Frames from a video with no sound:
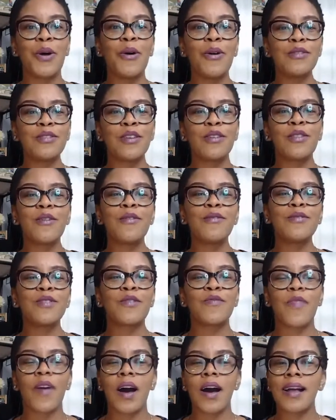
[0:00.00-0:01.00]
Those are
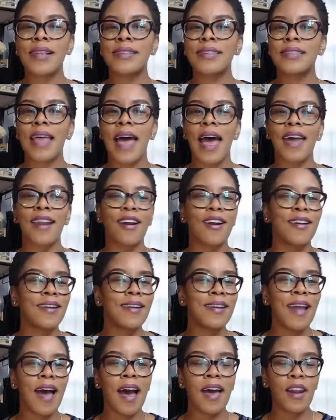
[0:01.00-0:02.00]
those fonts that
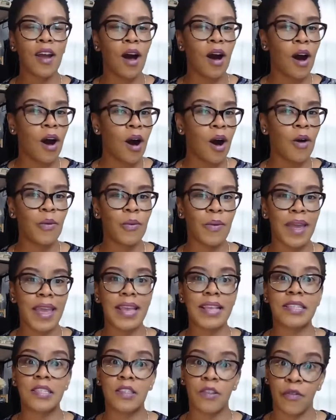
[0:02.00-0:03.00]
are not
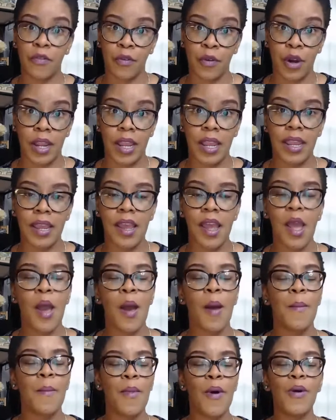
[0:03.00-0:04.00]
always free.
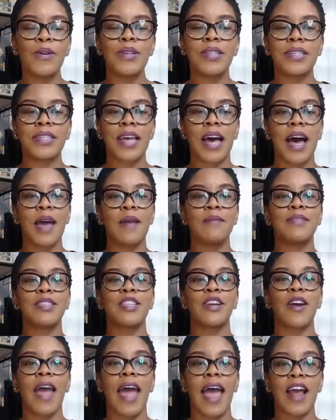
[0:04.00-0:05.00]
Most
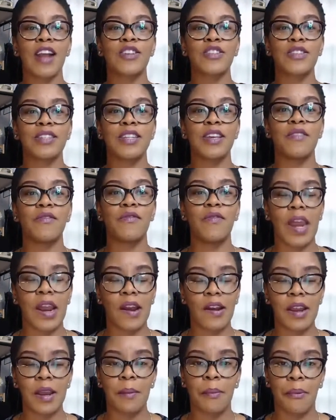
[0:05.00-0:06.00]
times they're actually
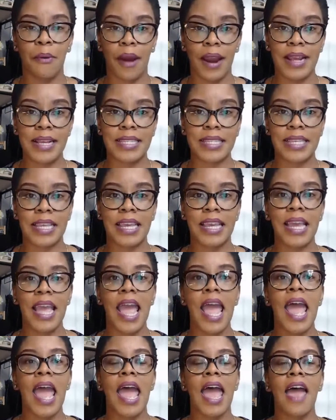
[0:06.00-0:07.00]
very
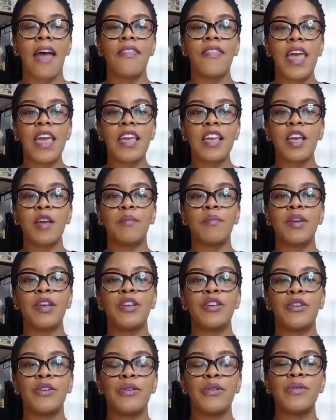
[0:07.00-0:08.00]
pricey, and they can
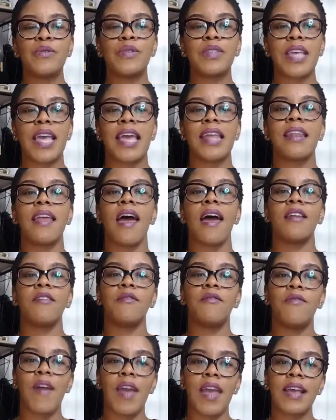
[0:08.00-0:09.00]
be used in
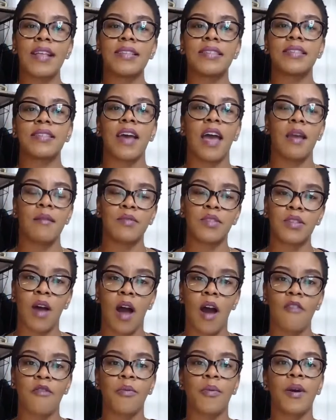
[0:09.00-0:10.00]
advanced type
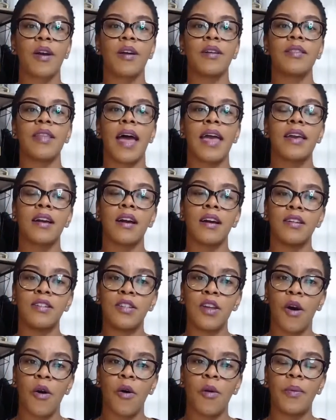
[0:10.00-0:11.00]
software like
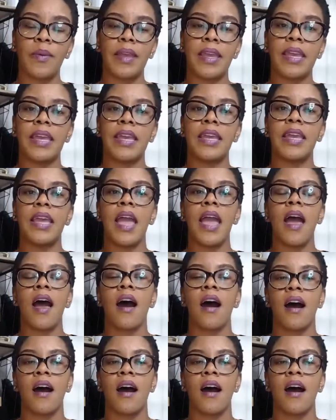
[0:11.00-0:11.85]
Adobe,